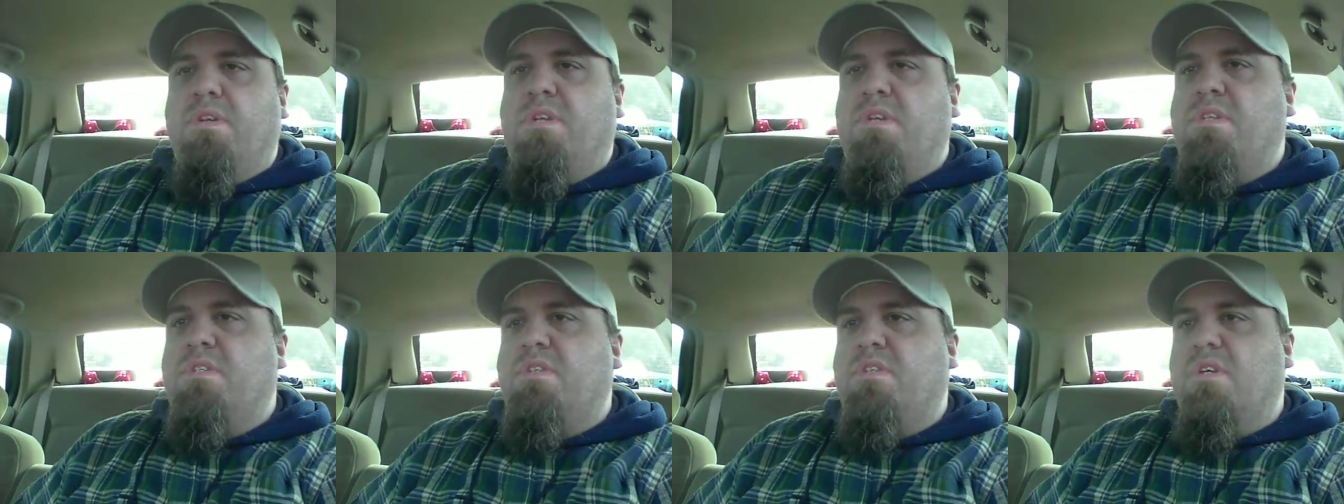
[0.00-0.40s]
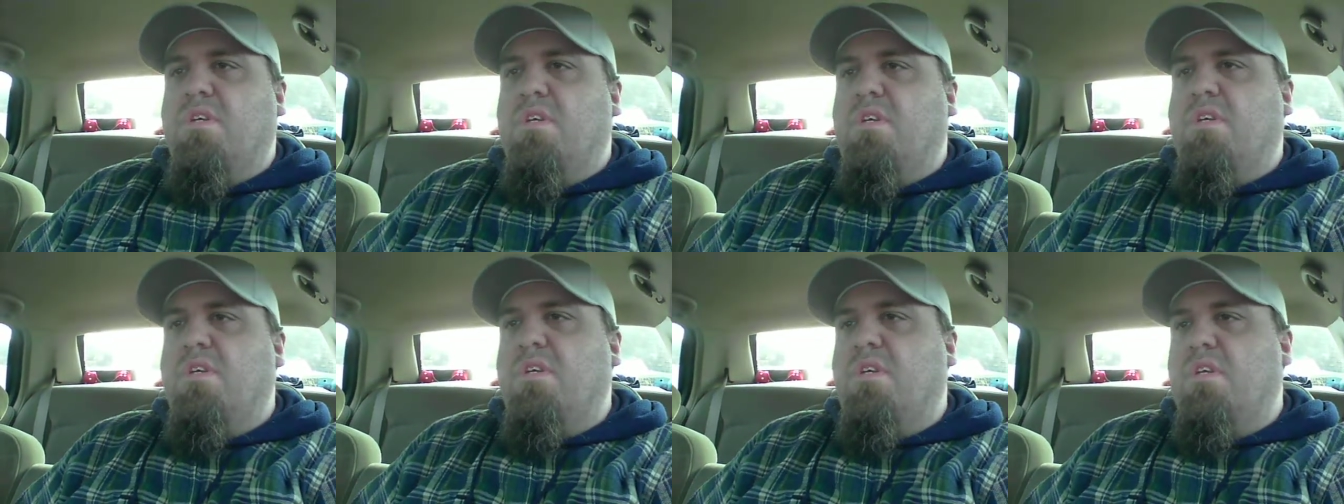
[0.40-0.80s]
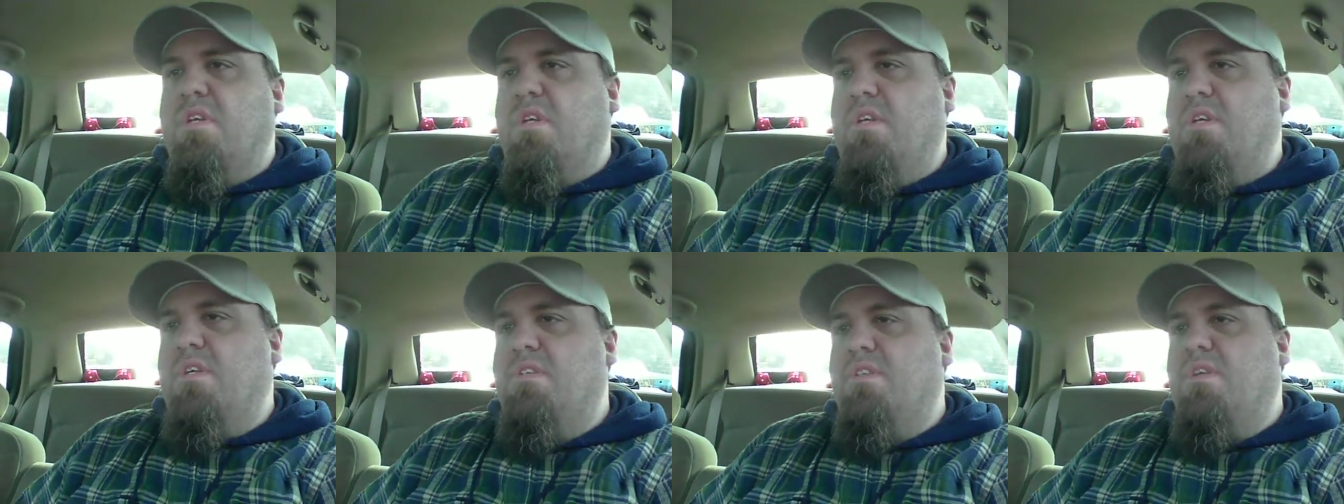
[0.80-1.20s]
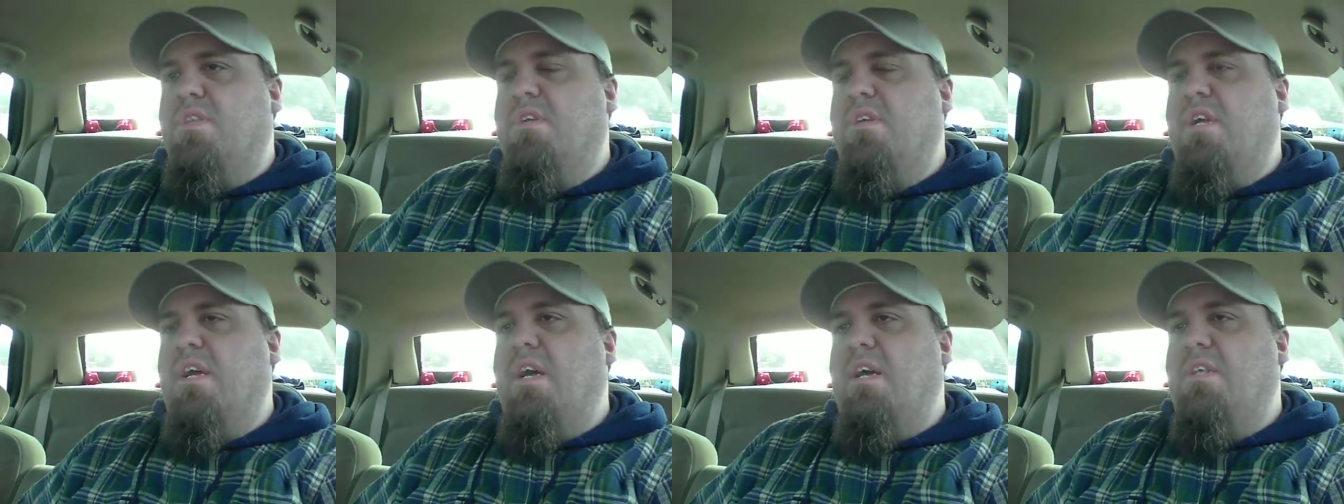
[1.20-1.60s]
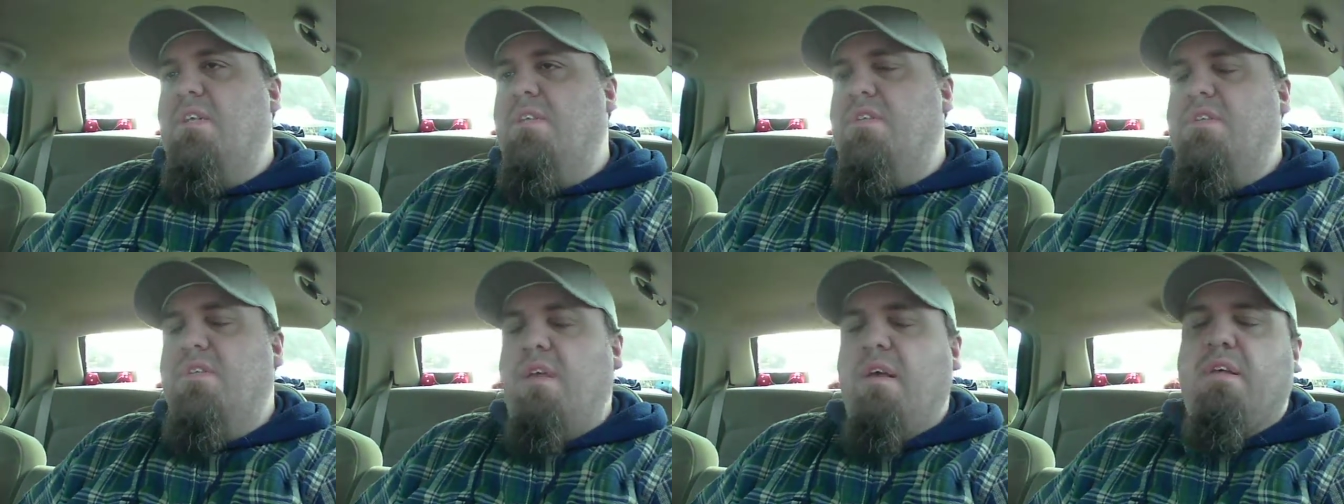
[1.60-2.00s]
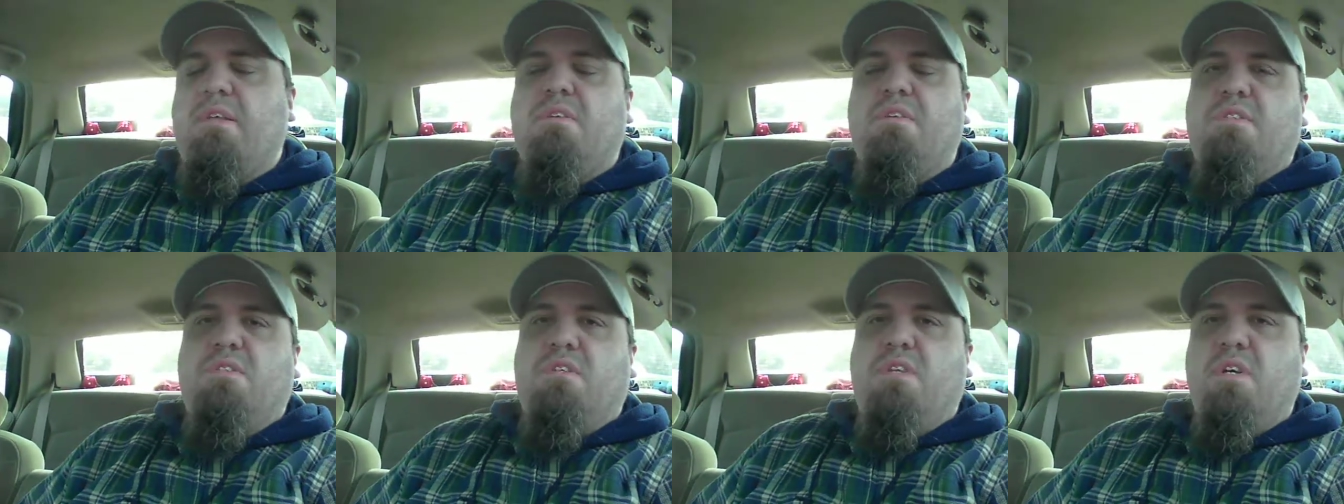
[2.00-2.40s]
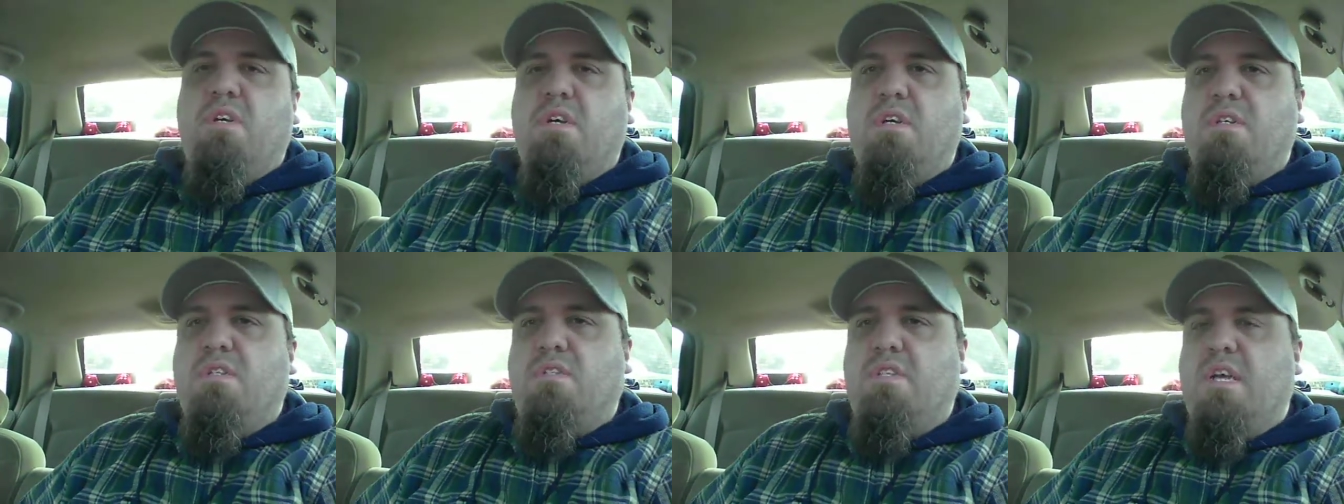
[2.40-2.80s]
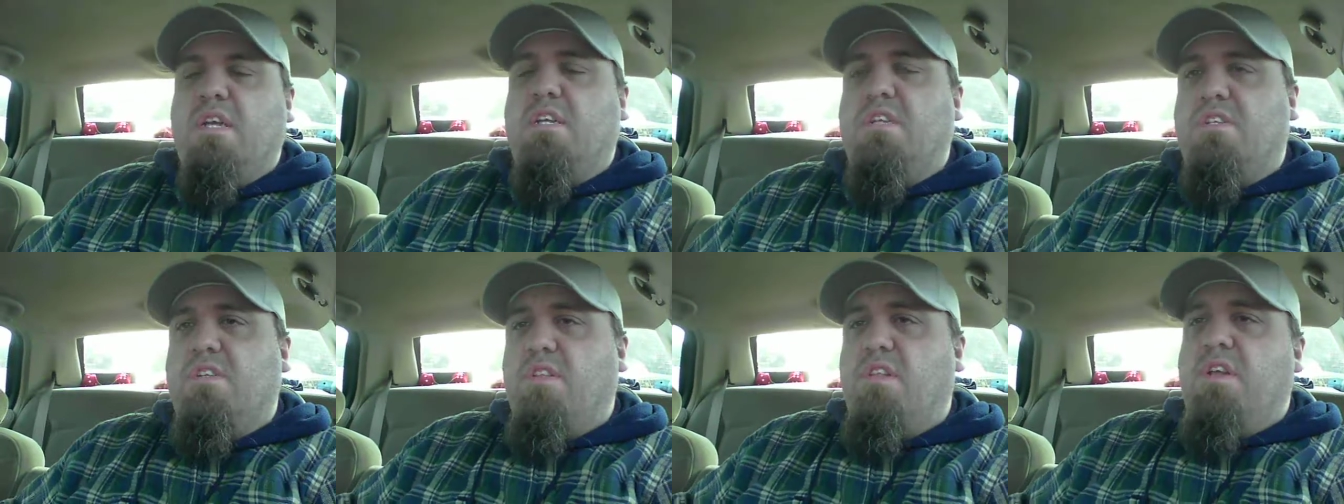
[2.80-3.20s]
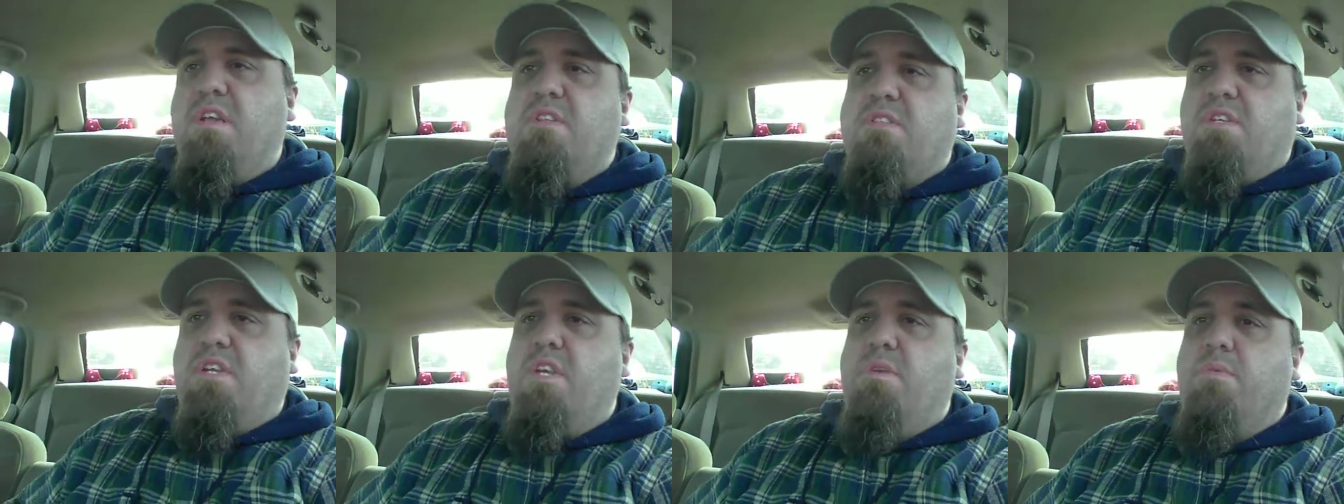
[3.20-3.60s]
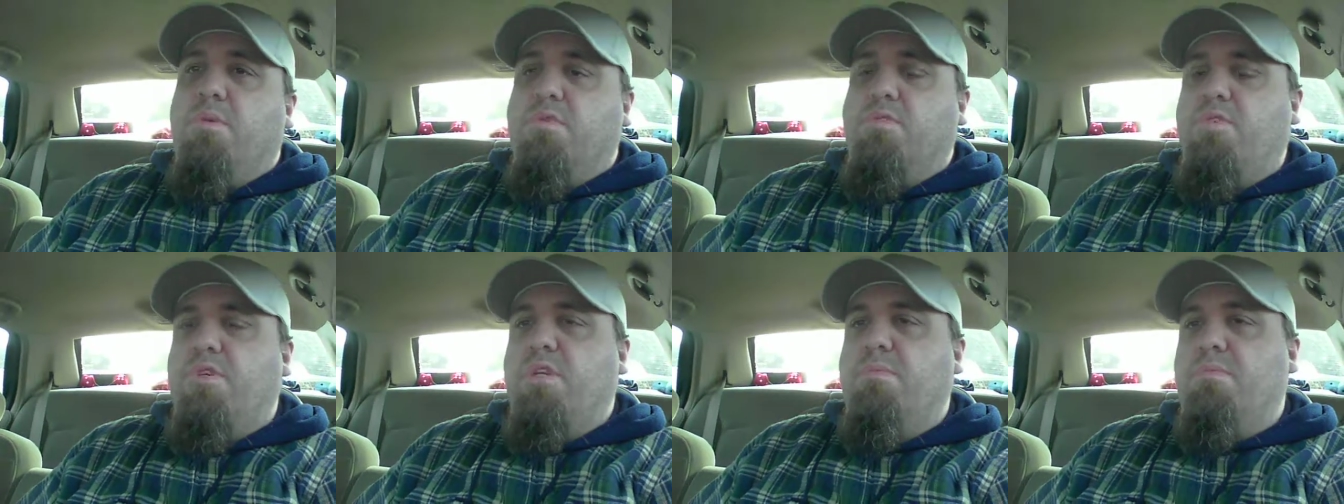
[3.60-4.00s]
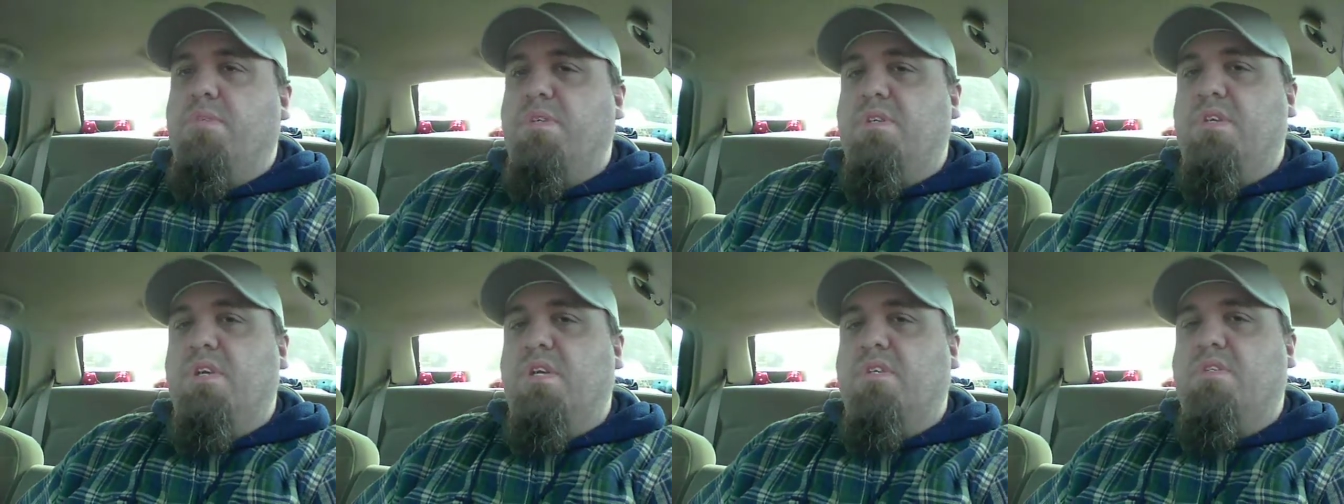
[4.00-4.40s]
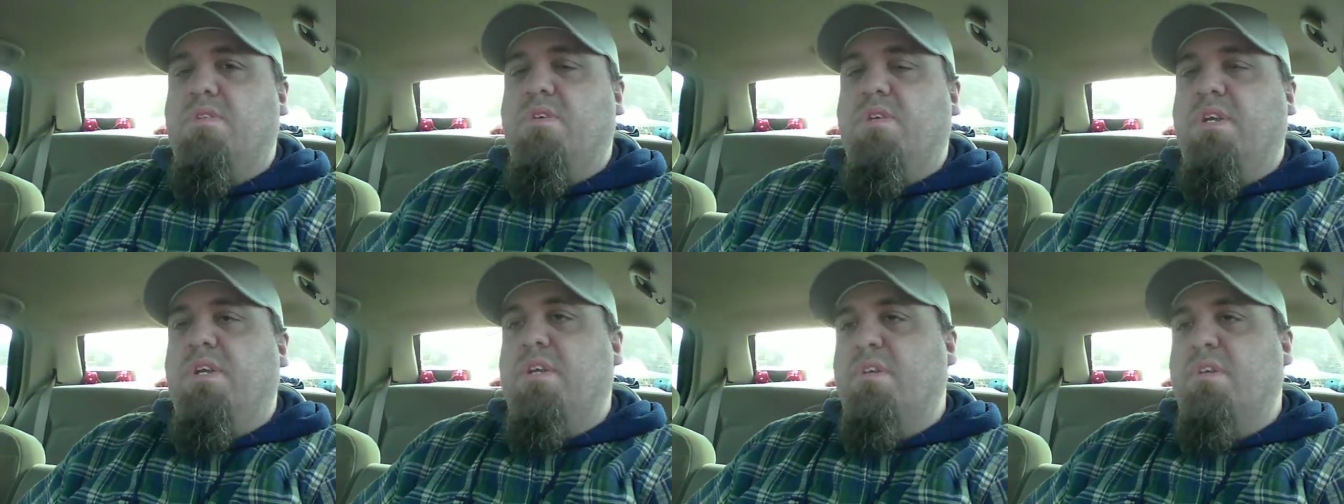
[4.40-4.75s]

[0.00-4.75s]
He's uh, He's only got, he had his uh, second to last chemo treatment yesterday.